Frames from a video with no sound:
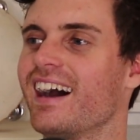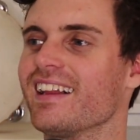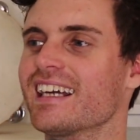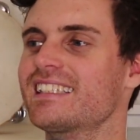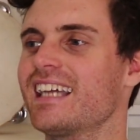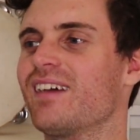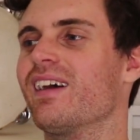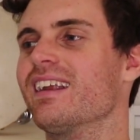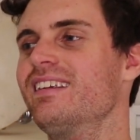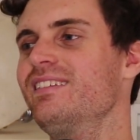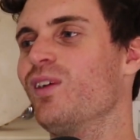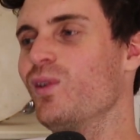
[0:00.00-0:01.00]
I like that
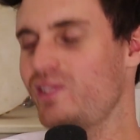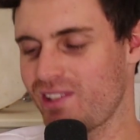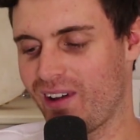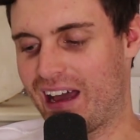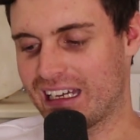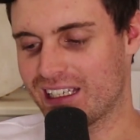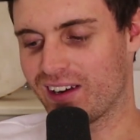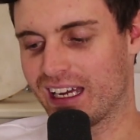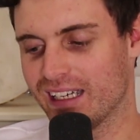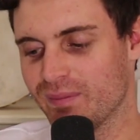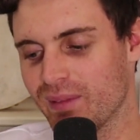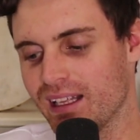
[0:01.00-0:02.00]
one. Also
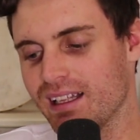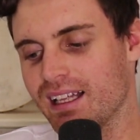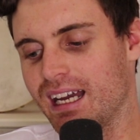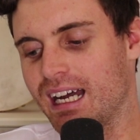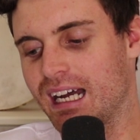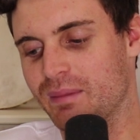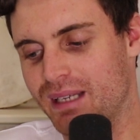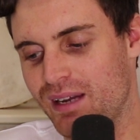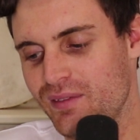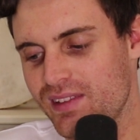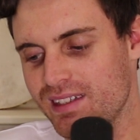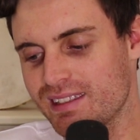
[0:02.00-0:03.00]
accurate. Come
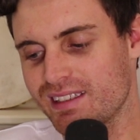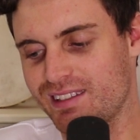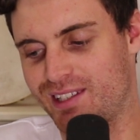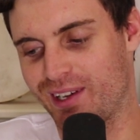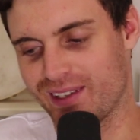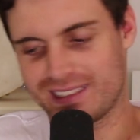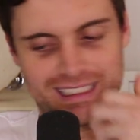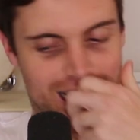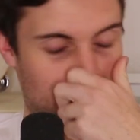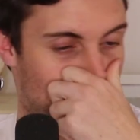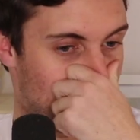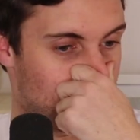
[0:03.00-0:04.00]
for the dick jokes,
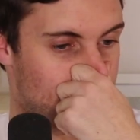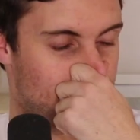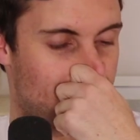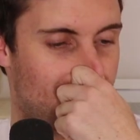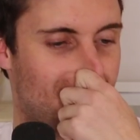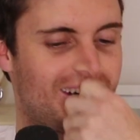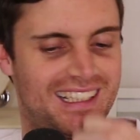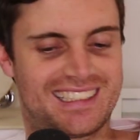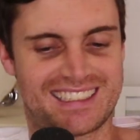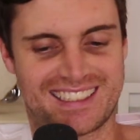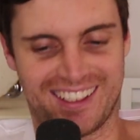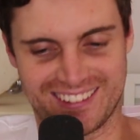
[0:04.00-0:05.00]
stay for the somewhat
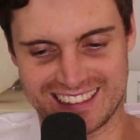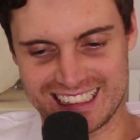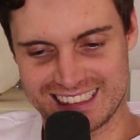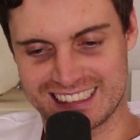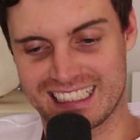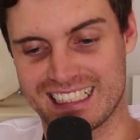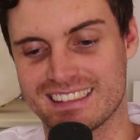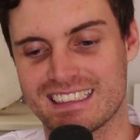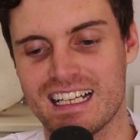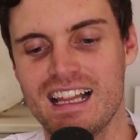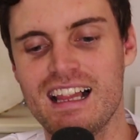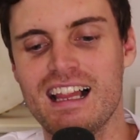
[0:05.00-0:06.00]
insulting zingers.
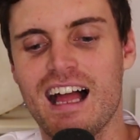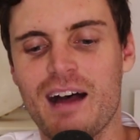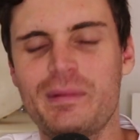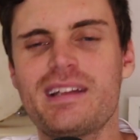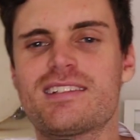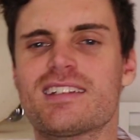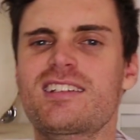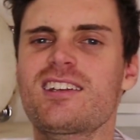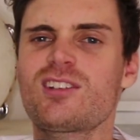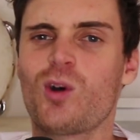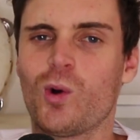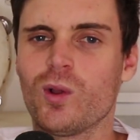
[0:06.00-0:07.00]
I mean, it's just
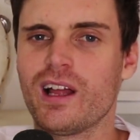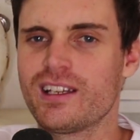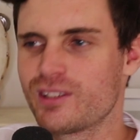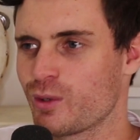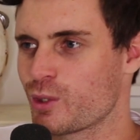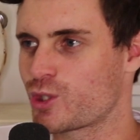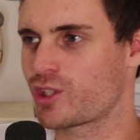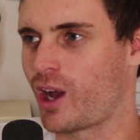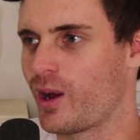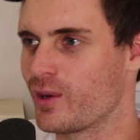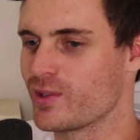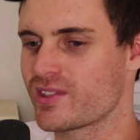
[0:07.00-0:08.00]
because all I do is
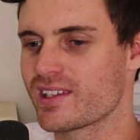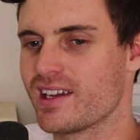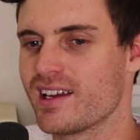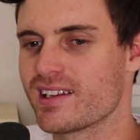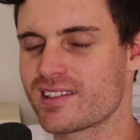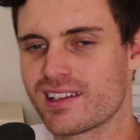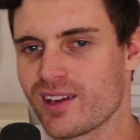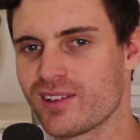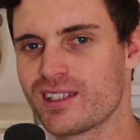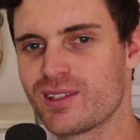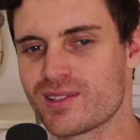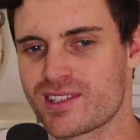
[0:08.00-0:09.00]
shows. So the
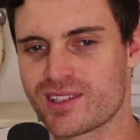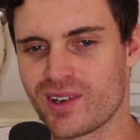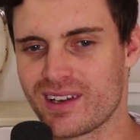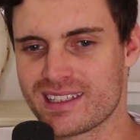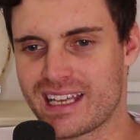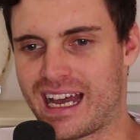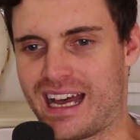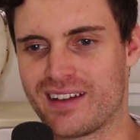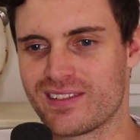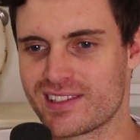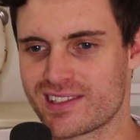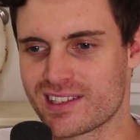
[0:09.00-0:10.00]
only good stories I
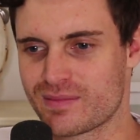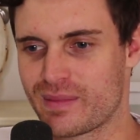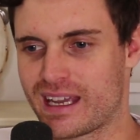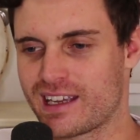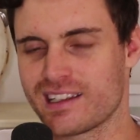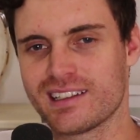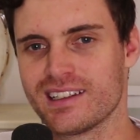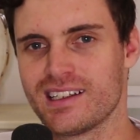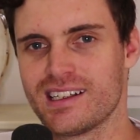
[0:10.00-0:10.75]
have is just me